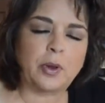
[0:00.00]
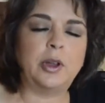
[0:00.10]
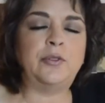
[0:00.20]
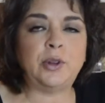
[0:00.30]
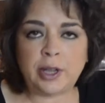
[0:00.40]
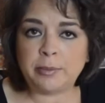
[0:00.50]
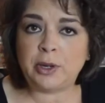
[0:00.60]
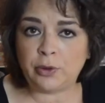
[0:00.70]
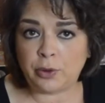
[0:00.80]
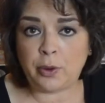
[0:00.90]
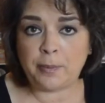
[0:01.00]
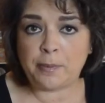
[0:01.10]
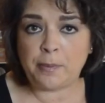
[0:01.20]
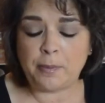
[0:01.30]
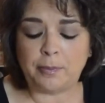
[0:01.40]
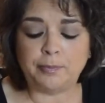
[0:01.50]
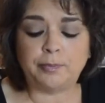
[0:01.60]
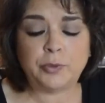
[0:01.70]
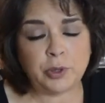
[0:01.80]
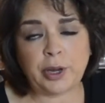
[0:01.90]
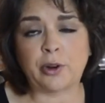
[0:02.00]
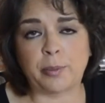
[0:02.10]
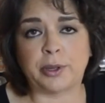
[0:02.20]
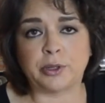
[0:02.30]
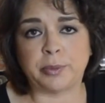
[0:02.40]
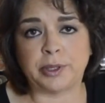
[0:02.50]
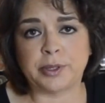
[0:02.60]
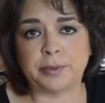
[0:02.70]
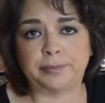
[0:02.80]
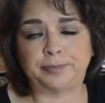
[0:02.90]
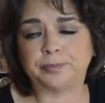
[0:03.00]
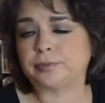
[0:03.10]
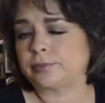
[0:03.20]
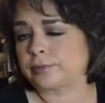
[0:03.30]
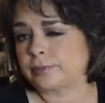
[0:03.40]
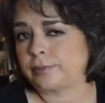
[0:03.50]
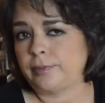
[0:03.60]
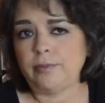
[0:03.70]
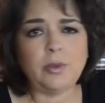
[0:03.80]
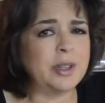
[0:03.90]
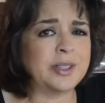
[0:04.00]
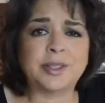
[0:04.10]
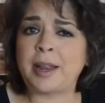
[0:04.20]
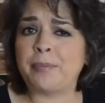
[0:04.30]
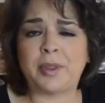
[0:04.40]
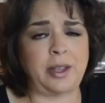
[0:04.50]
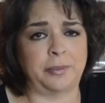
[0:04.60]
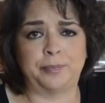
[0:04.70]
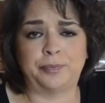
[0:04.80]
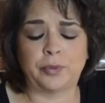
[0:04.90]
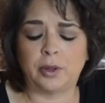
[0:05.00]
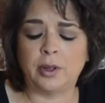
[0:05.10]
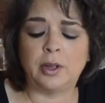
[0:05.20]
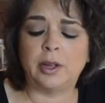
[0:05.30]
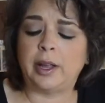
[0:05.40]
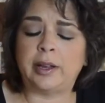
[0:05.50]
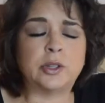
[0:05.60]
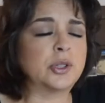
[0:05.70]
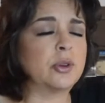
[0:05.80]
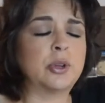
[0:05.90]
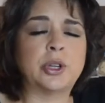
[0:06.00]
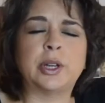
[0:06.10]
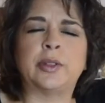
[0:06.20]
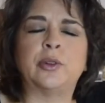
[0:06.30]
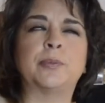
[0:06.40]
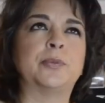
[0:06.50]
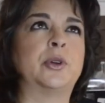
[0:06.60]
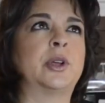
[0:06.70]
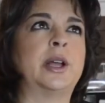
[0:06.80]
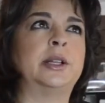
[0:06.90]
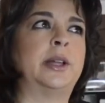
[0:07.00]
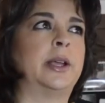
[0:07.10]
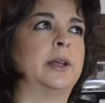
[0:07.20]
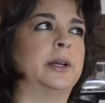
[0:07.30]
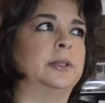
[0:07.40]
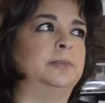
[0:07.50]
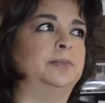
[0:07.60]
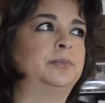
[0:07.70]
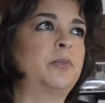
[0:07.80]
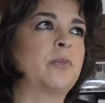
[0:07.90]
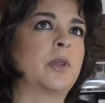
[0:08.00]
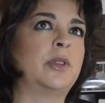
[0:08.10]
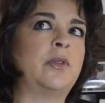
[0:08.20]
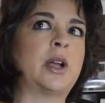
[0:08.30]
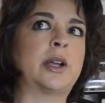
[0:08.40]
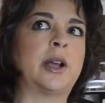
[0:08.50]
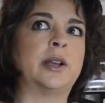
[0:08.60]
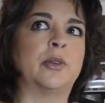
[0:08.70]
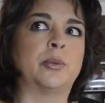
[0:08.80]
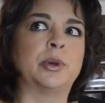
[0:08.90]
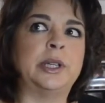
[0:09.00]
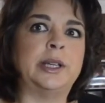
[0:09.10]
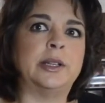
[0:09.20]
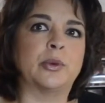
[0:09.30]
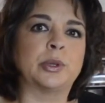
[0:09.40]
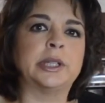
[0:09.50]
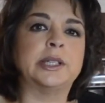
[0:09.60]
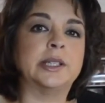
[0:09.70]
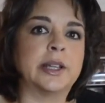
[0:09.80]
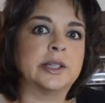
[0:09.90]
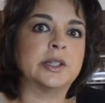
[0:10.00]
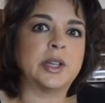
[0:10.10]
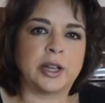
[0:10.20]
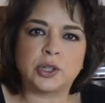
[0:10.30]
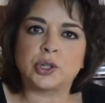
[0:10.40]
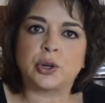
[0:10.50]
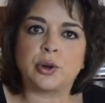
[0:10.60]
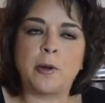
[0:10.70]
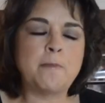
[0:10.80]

If you like menudo, you like garbanzo beans. It's the same thing. And it's so good, and they're kind of like they've got kind of a really dense texture,